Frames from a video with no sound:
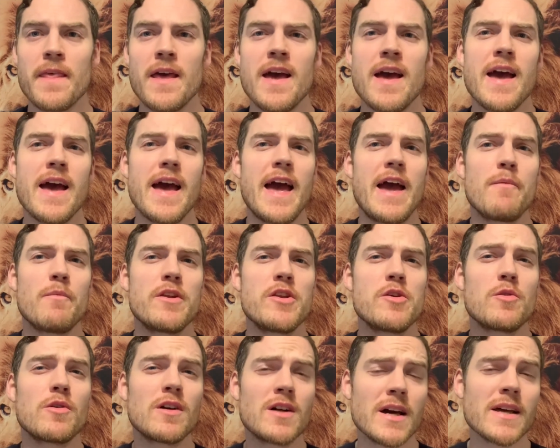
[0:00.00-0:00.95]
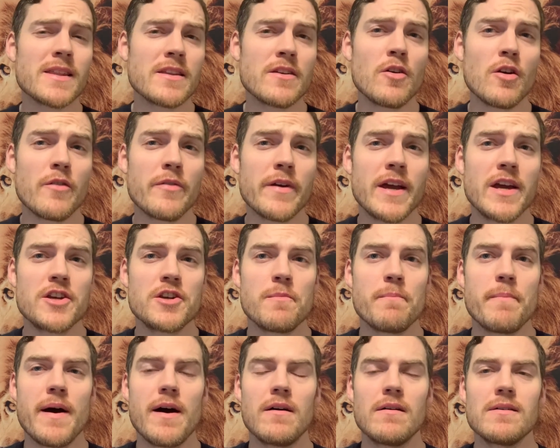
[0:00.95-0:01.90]
And when you click the notification
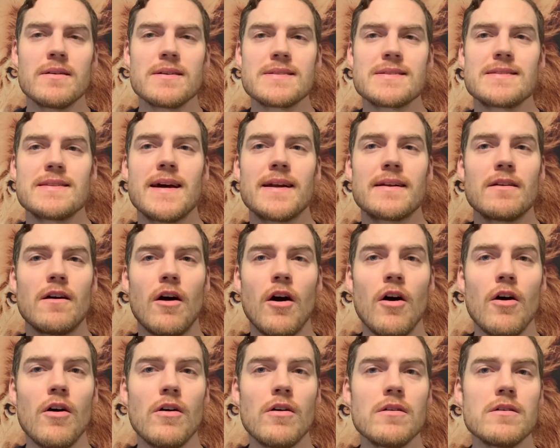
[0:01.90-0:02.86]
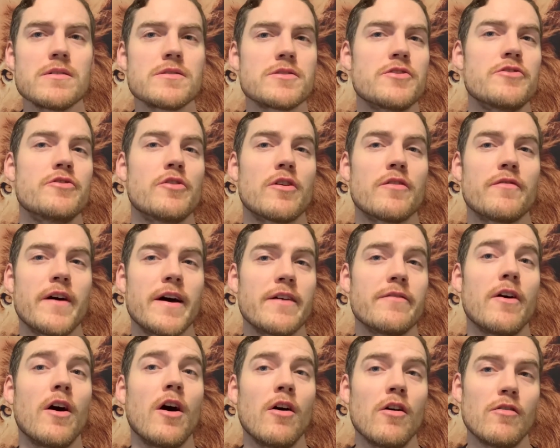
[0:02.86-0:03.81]
bell, select all so you're notified of
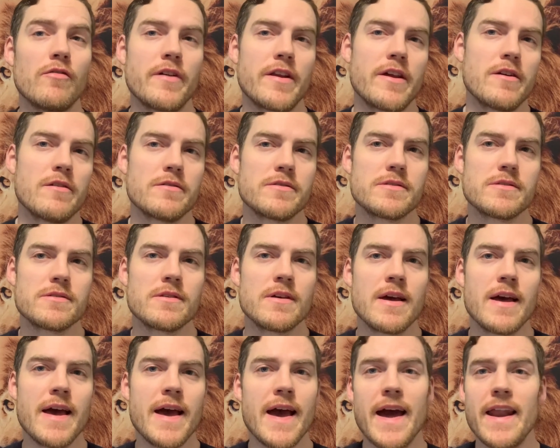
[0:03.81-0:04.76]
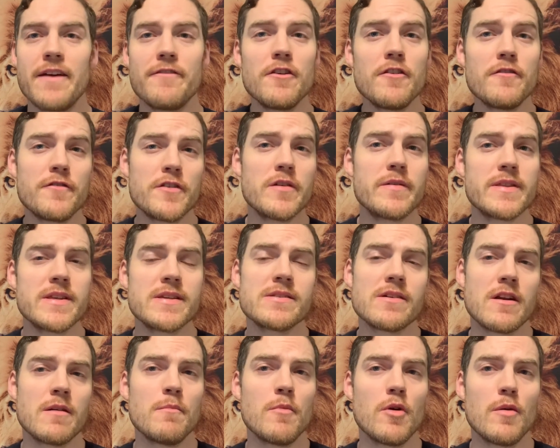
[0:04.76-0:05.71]
all videos. And if you're viewing this on
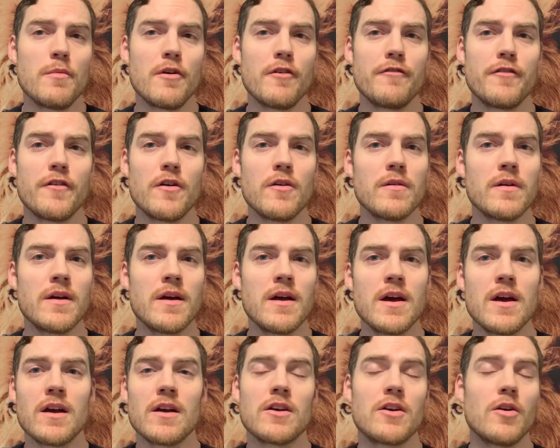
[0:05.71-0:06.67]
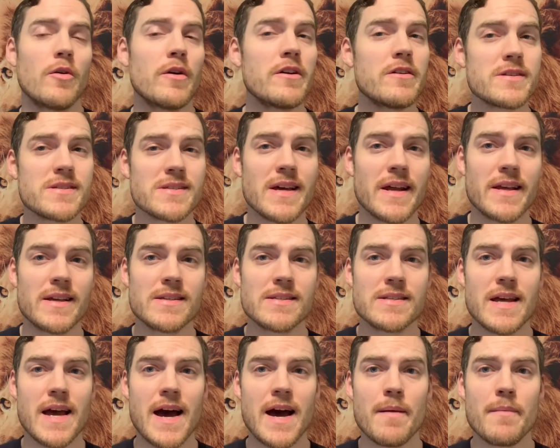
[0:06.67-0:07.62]
a mobile phone, go to your settings
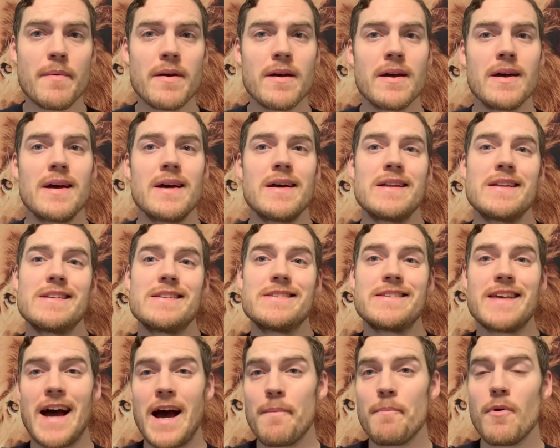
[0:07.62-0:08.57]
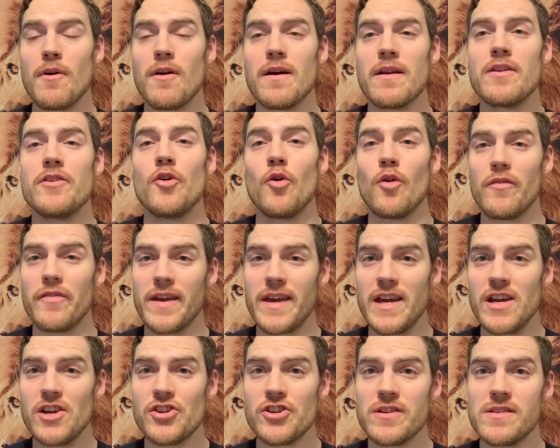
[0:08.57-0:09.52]
tab, tap on
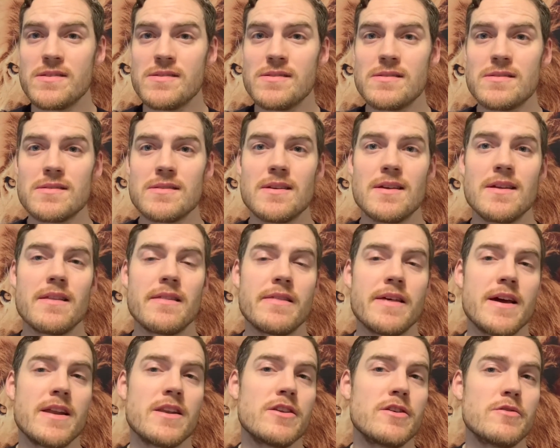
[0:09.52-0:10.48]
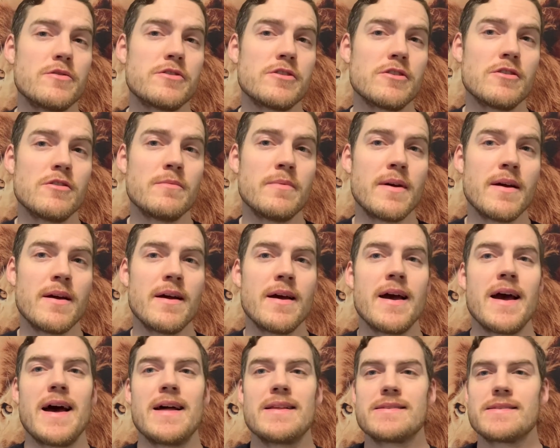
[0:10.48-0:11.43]
notifications, then YouTube,
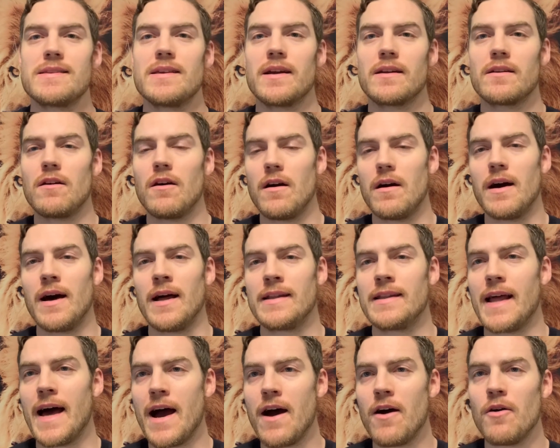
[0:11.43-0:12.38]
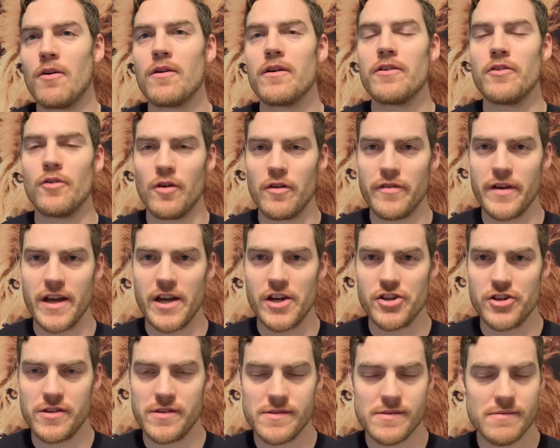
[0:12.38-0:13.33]
and select allow
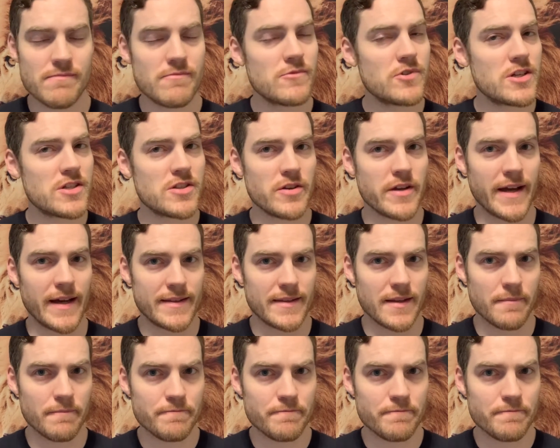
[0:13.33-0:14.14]
notifications, just so you get them.